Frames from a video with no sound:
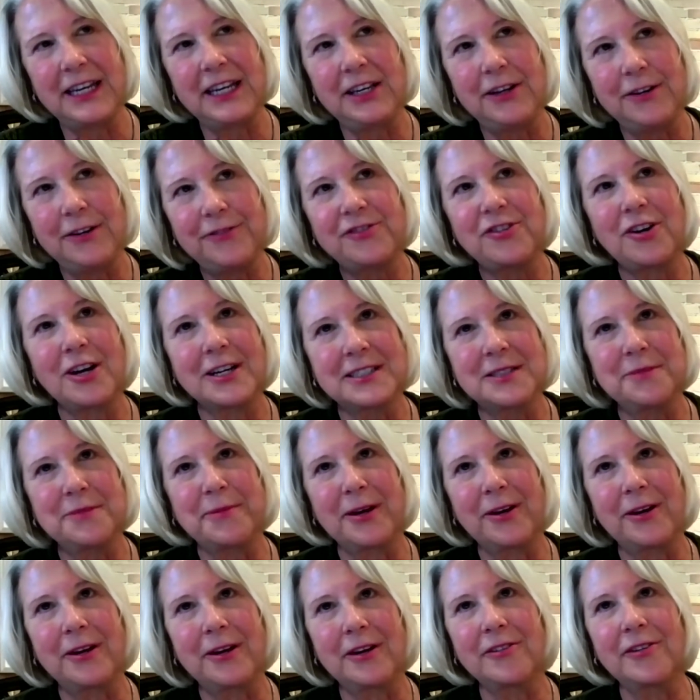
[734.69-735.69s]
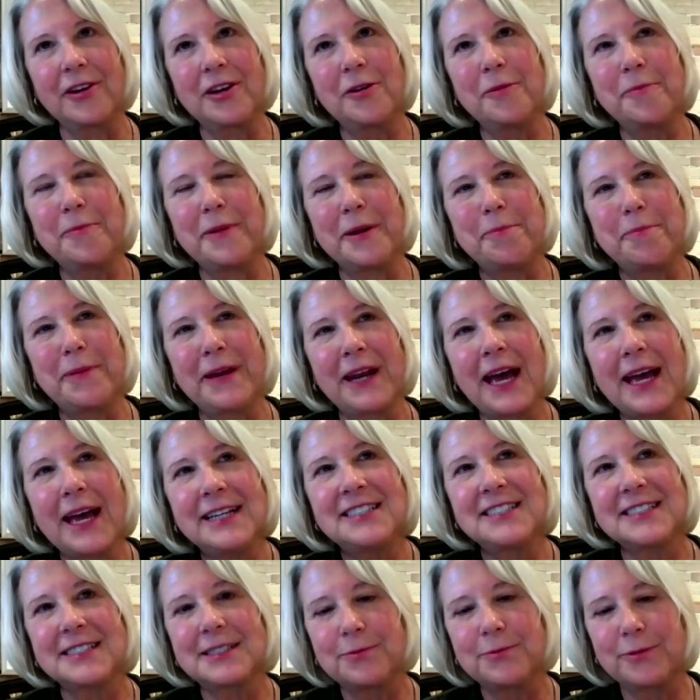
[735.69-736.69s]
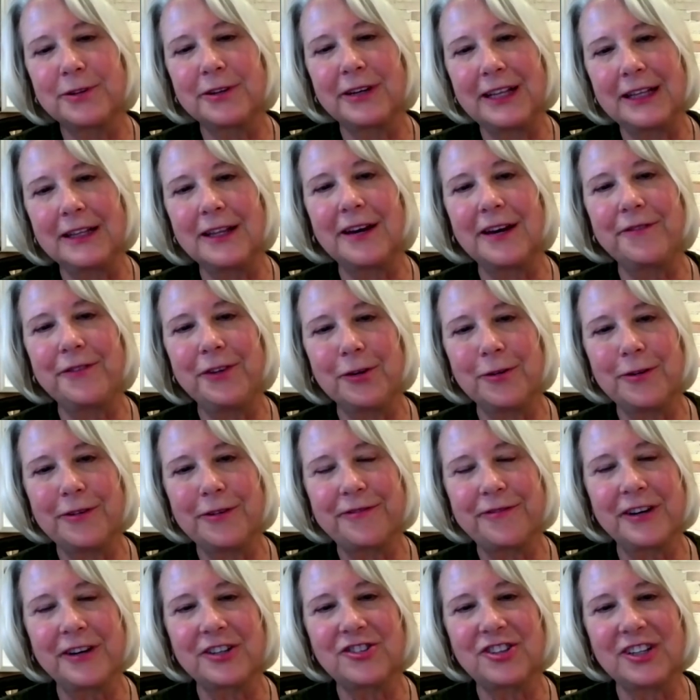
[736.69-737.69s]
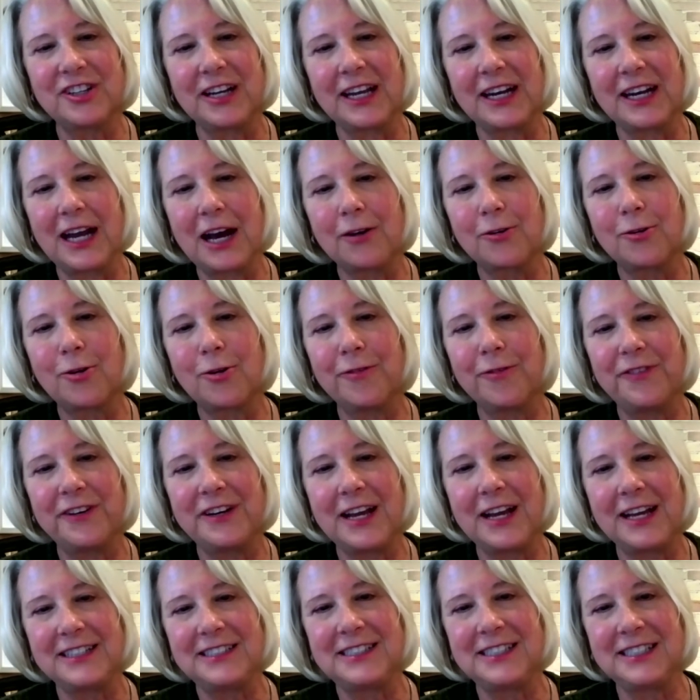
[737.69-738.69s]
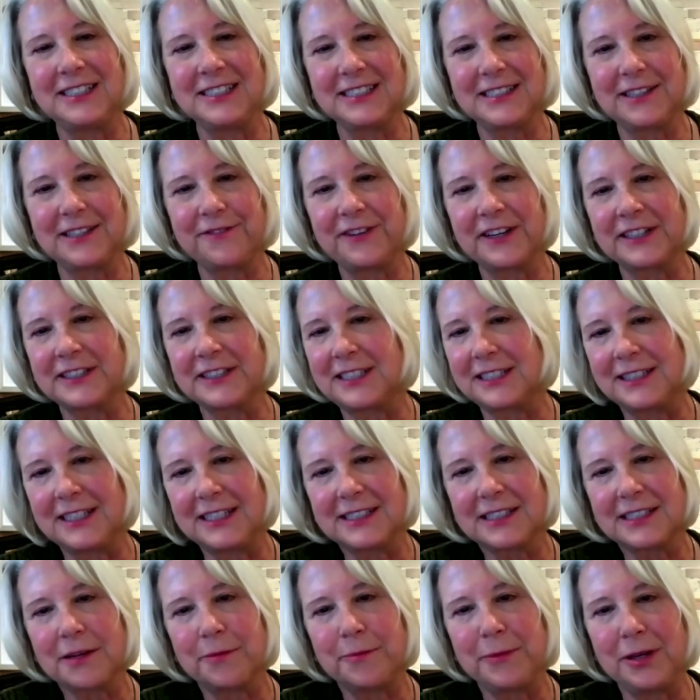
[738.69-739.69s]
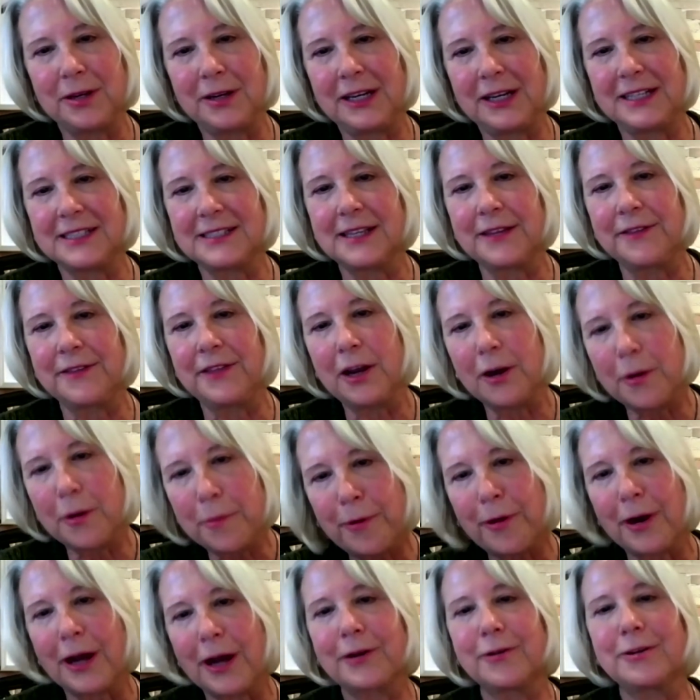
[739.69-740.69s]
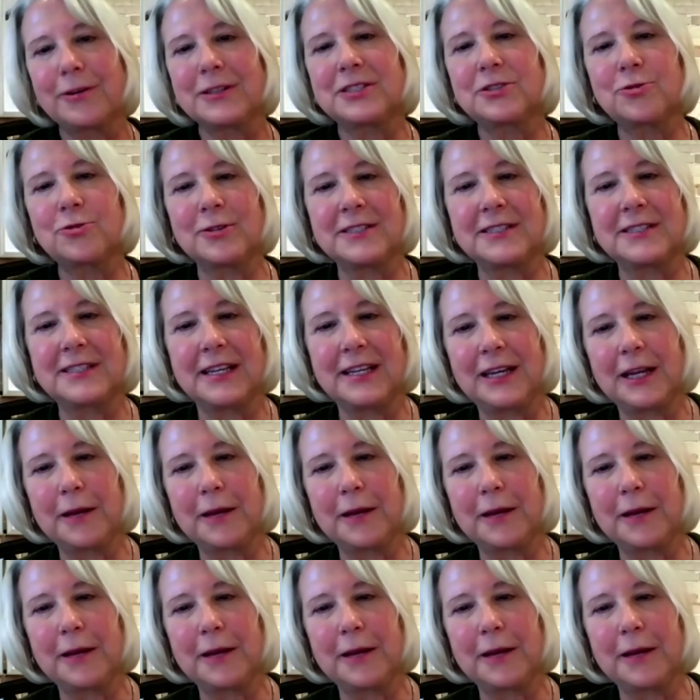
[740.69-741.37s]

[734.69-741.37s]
and you've talked about it a little bit, but I just really love your reflection on how COVID-19 is affecting these communities and their progress towards ending